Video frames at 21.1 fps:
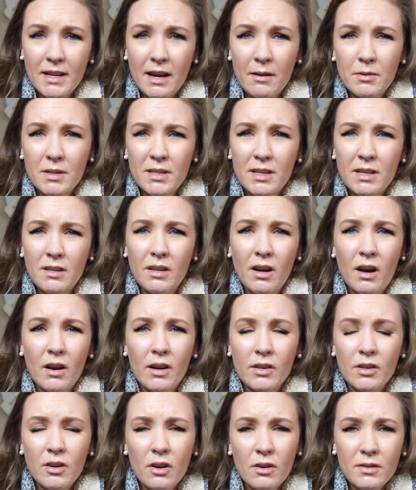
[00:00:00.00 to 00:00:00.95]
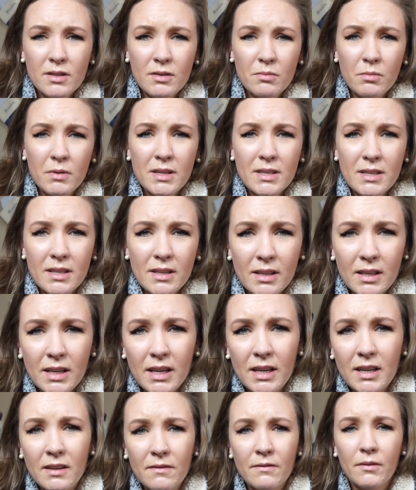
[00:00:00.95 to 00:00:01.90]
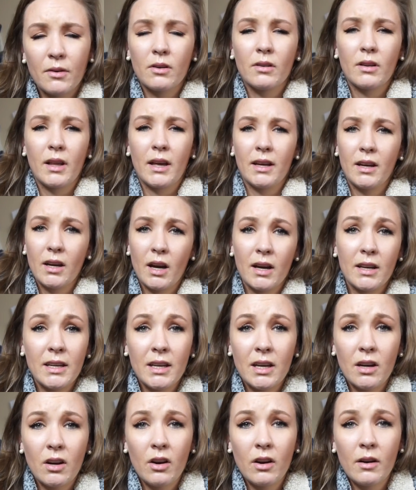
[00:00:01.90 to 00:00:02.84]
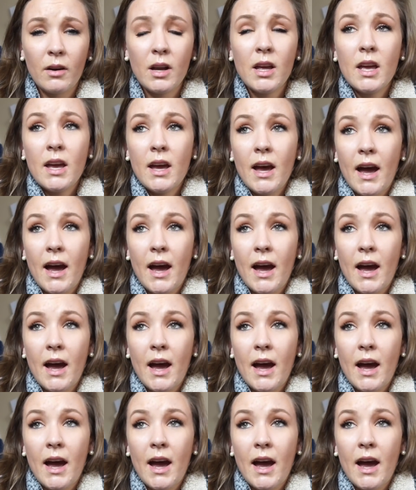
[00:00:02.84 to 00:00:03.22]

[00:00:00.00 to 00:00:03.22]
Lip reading: I was in young adults recently for like a year.